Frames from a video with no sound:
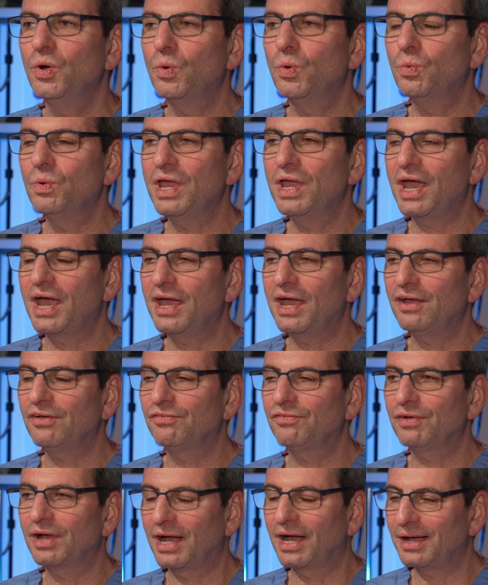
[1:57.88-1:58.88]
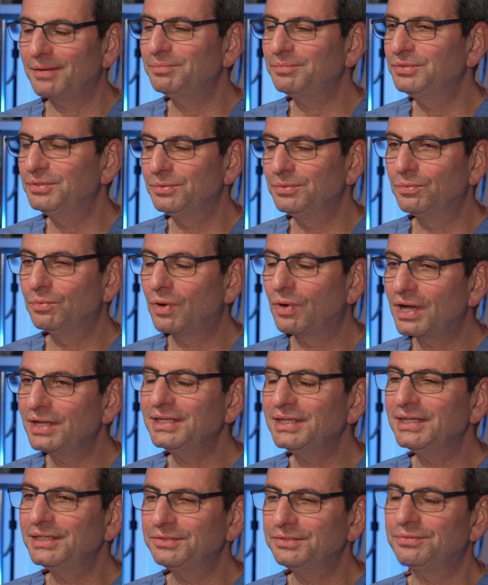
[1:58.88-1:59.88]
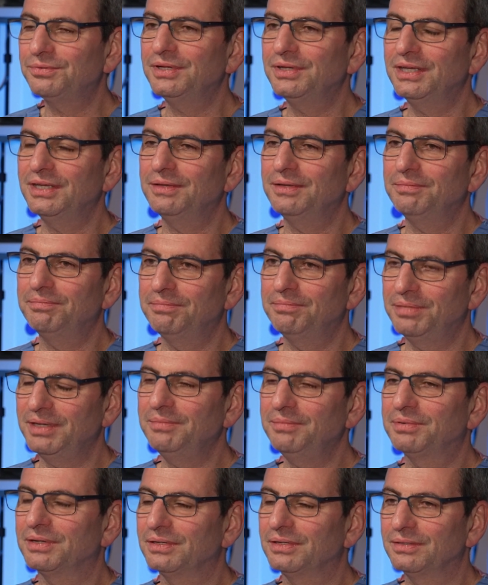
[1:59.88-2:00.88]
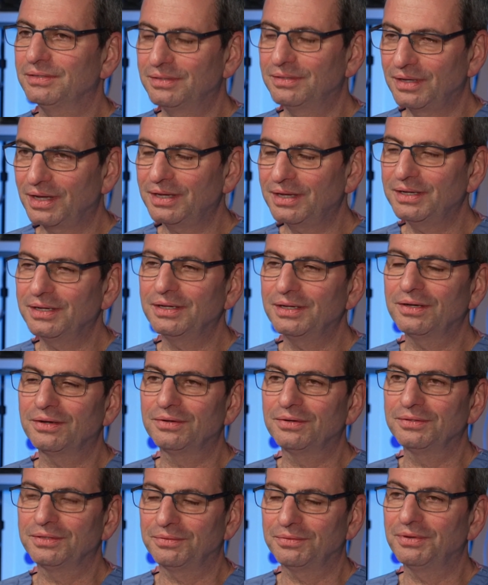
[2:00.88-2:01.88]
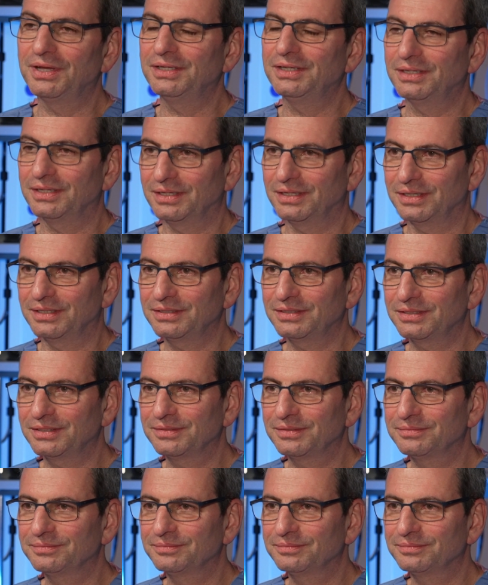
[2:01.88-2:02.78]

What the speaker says: we have up to 1 in 3 people dying on the waiting list.